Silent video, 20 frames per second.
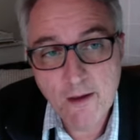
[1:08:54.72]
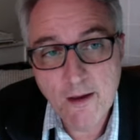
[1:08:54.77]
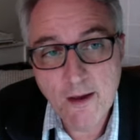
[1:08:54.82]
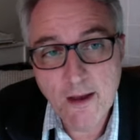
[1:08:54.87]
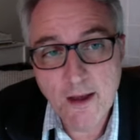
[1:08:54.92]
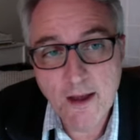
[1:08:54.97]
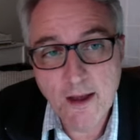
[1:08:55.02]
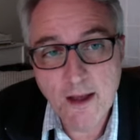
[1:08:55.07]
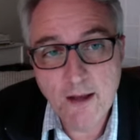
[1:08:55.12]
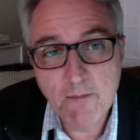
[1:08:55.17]

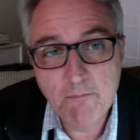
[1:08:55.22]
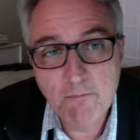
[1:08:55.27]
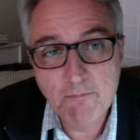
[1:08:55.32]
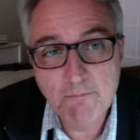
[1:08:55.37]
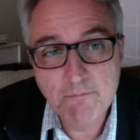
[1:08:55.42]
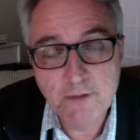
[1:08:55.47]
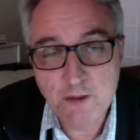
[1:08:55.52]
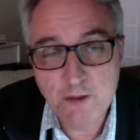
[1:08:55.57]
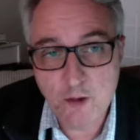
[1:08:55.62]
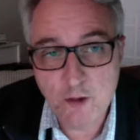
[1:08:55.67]

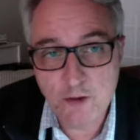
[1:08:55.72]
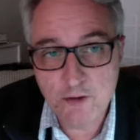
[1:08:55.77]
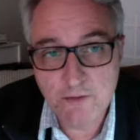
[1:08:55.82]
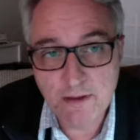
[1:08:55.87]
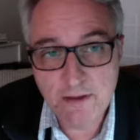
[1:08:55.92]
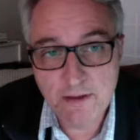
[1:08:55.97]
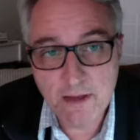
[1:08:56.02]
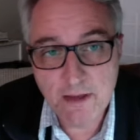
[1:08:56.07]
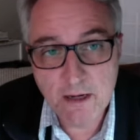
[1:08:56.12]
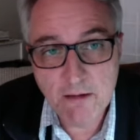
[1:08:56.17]
There's lots of
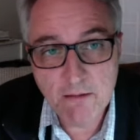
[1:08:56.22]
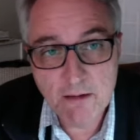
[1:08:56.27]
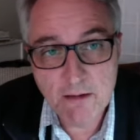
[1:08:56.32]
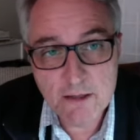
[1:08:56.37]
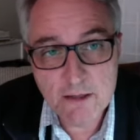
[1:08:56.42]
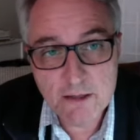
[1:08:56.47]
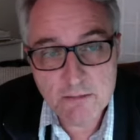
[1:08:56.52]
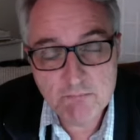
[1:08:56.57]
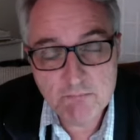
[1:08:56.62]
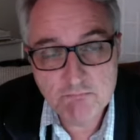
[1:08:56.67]
other
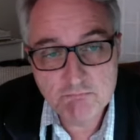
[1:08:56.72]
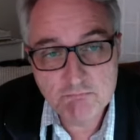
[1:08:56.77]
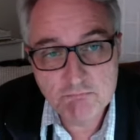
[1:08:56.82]
areas,